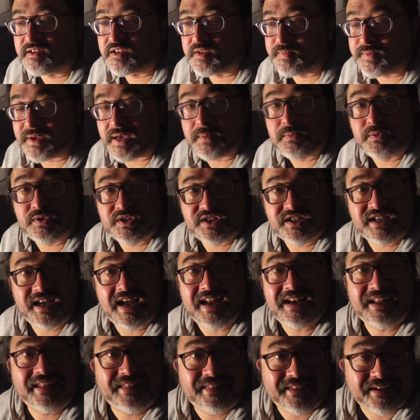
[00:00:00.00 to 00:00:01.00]
to be able to see
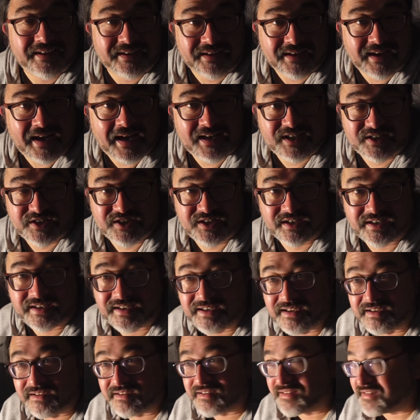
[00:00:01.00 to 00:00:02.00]
anything actually
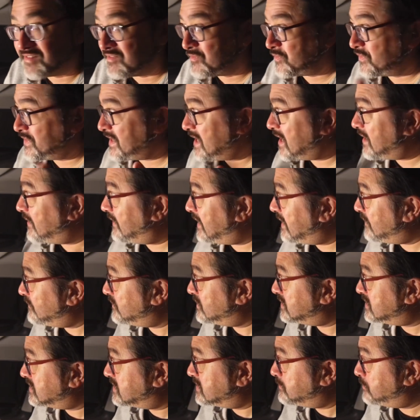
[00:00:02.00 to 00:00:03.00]
without
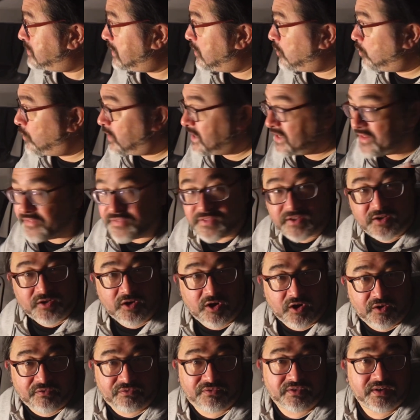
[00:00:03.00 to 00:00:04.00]
having to pull anything
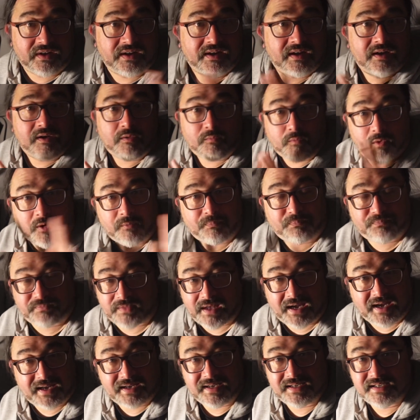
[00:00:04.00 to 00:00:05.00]
off, well,
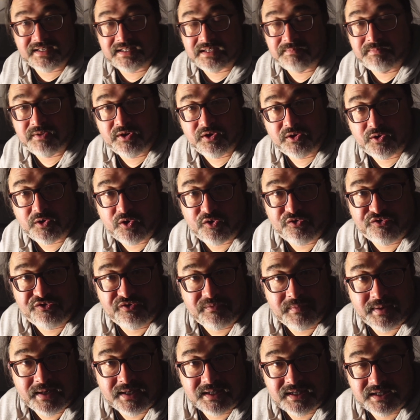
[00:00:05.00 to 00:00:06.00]
that is a miracle for
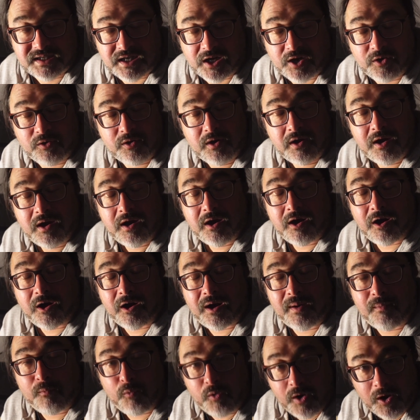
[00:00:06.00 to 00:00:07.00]
me, so
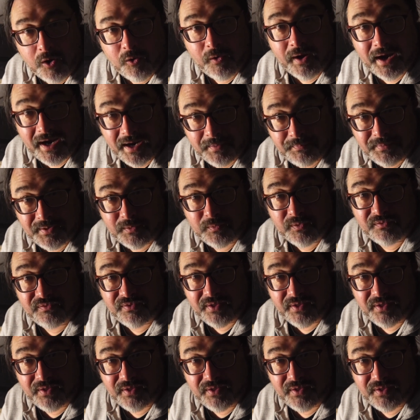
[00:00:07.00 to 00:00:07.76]
I'm well happy with